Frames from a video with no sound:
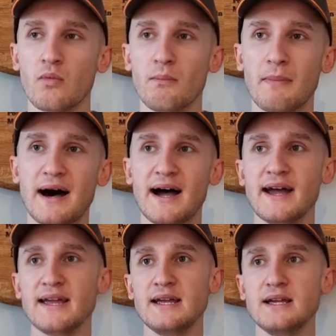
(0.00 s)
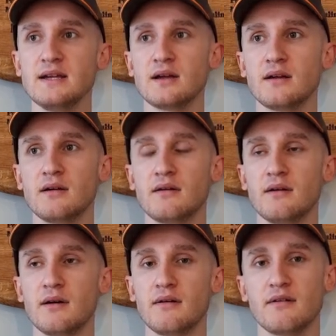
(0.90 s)
my
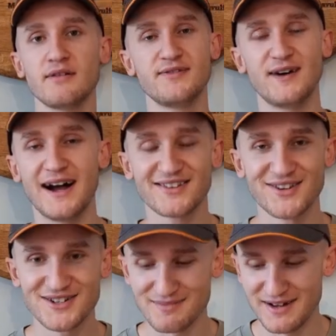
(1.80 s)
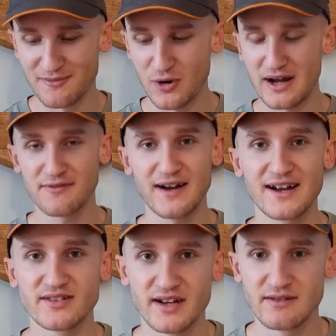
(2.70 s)
factors, my, what I
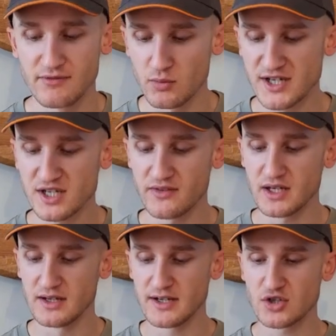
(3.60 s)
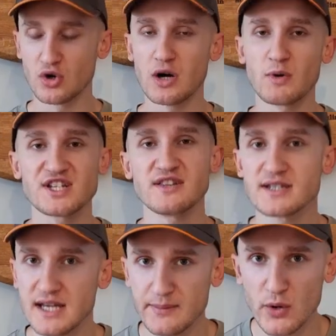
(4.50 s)
factor in for whiskey of the year, it's not a whiskey that's
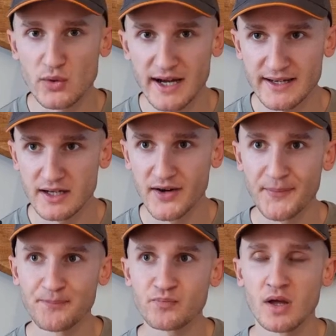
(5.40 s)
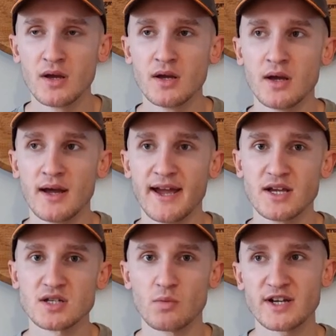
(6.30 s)
came out that year.
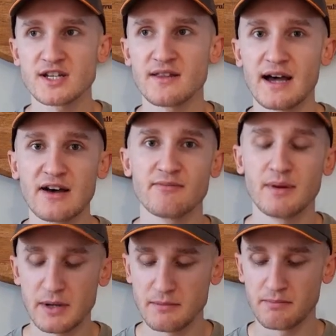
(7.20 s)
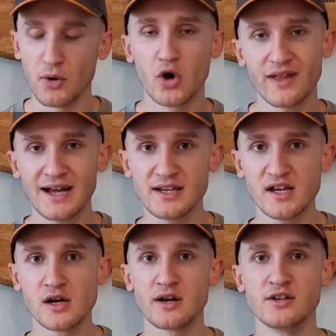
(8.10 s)
It's a whiskey that I've maybe bought that
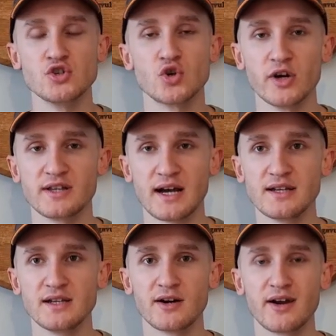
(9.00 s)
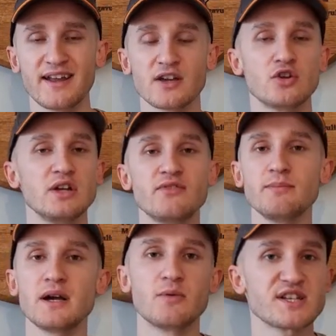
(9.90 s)
year and enjoyed that year. It could even
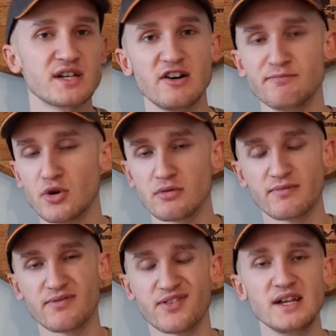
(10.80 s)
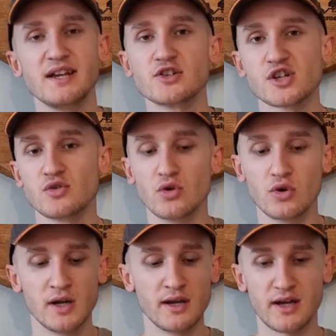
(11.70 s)
be a whiskey I've bought three years
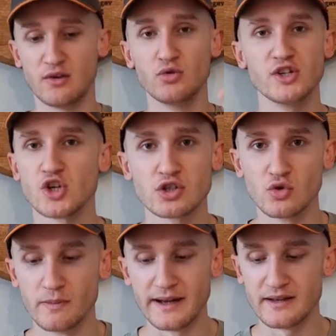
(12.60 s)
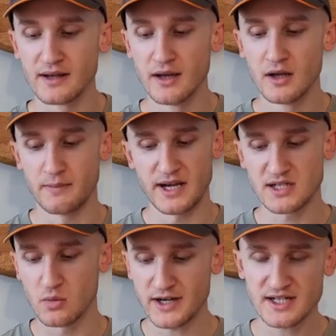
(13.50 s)
ago and only just opened. But it's
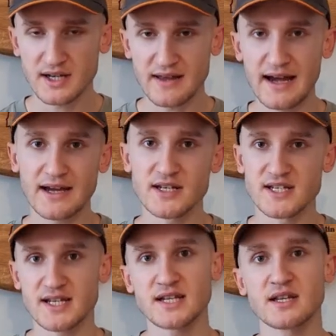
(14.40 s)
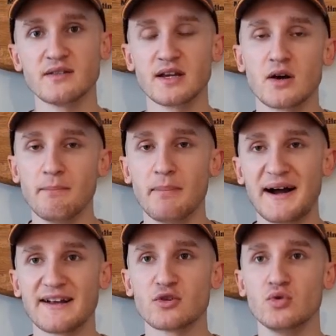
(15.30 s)
a whiskey that I consistently come
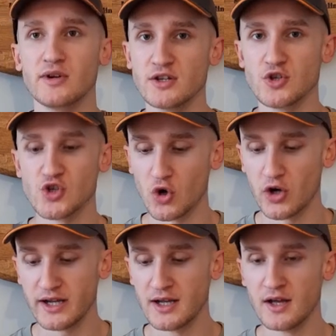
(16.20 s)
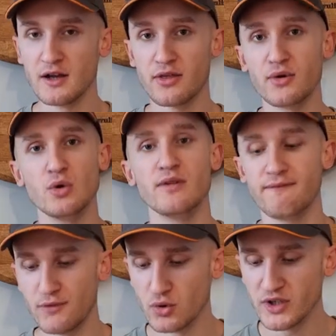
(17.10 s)
back to and enjoy throughout the
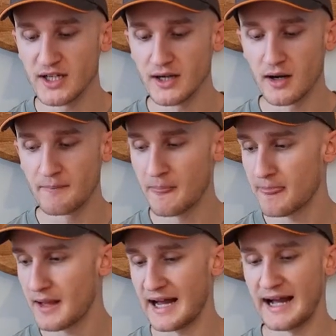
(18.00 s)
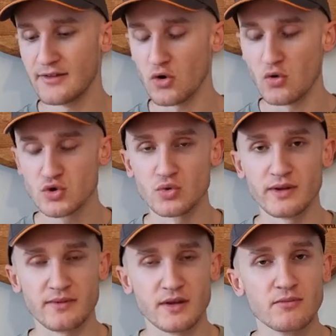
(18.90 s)
full year, and also the,
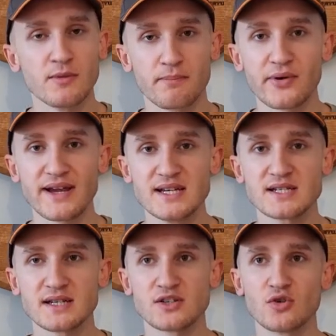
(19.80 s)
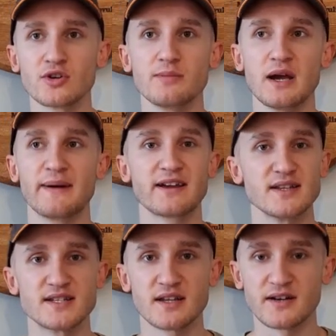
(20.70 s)
the, the price has got to be a big
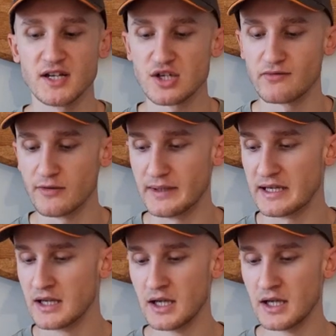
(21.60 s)
consideration for me,